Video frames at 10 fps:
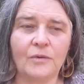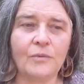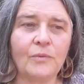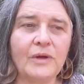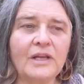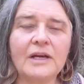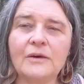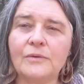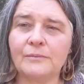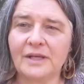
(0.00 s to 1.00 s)
We
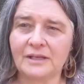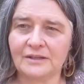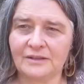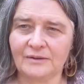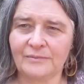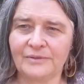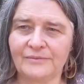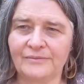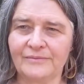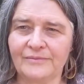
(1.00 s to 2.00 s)
are what make it up.
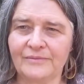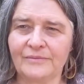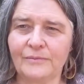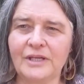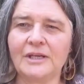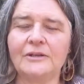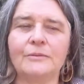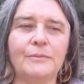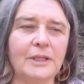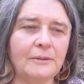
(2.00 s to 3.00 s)
We are
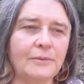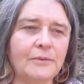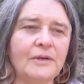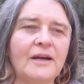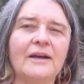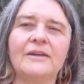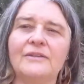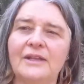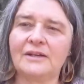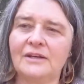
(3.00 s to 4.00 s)
the people
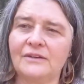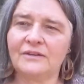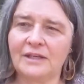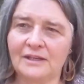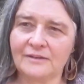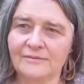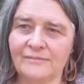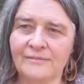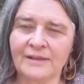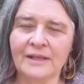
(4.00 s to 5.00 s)
that are there.
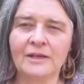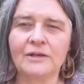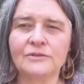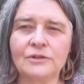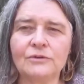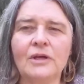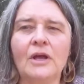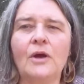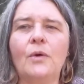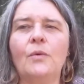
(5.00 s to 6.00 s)
So
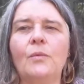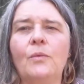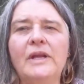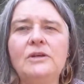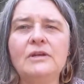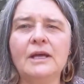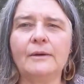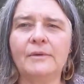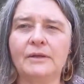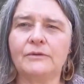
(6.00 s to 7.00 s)
when you
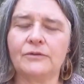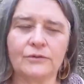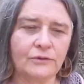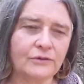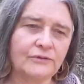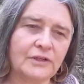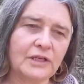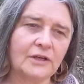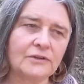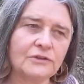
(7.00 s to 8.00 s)
come in through the
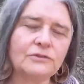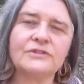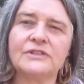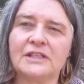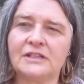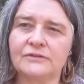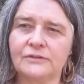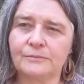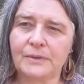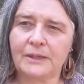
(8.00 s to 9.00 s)
videos, you'll see
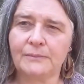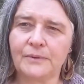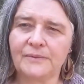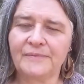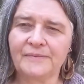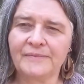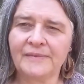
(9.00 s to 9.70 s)
different people.